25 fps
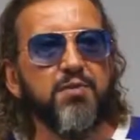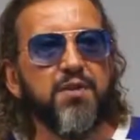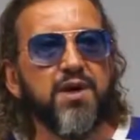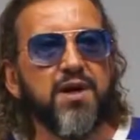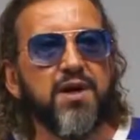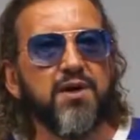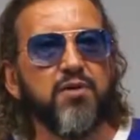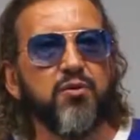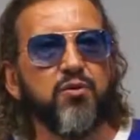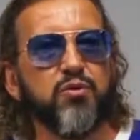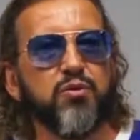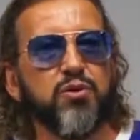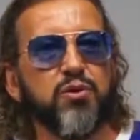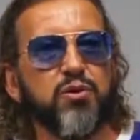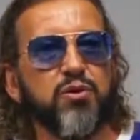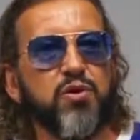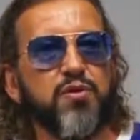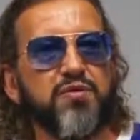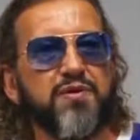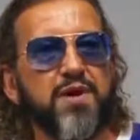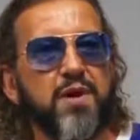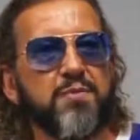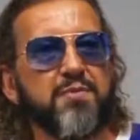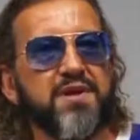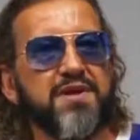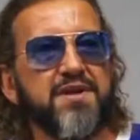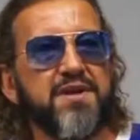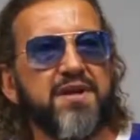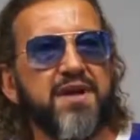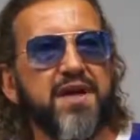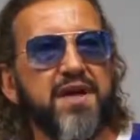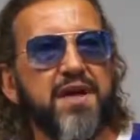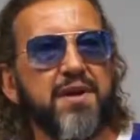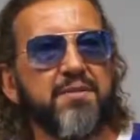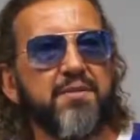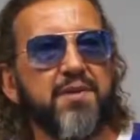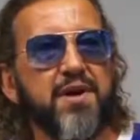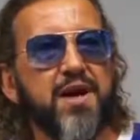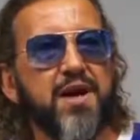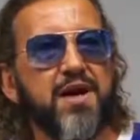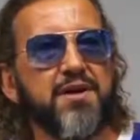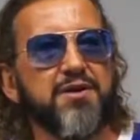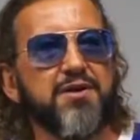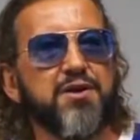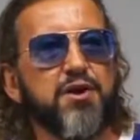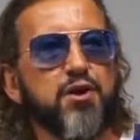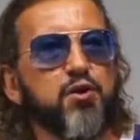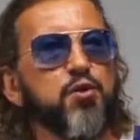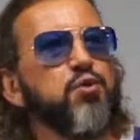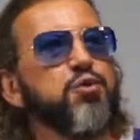which we define as
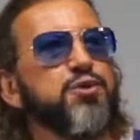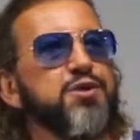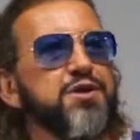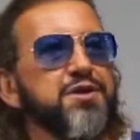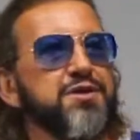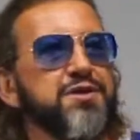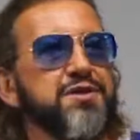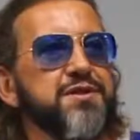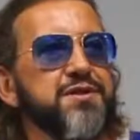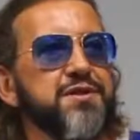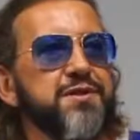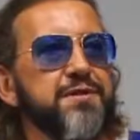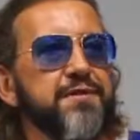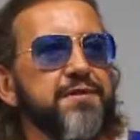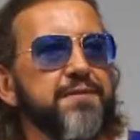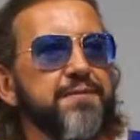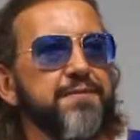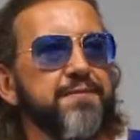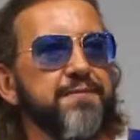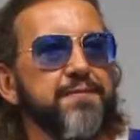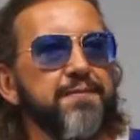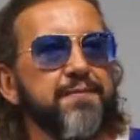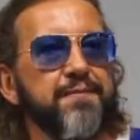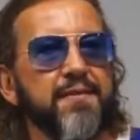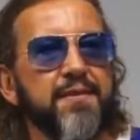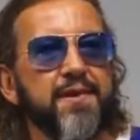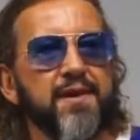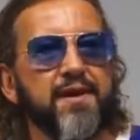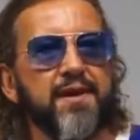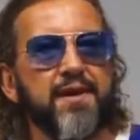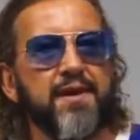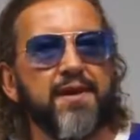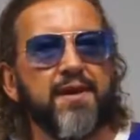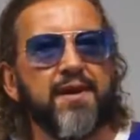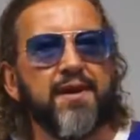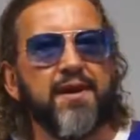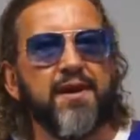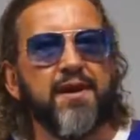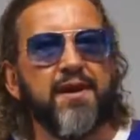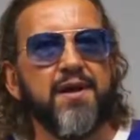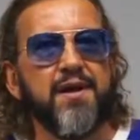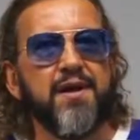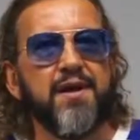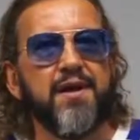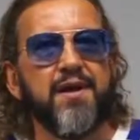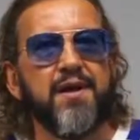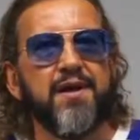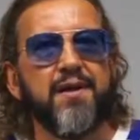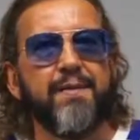fluidity, also conditionally.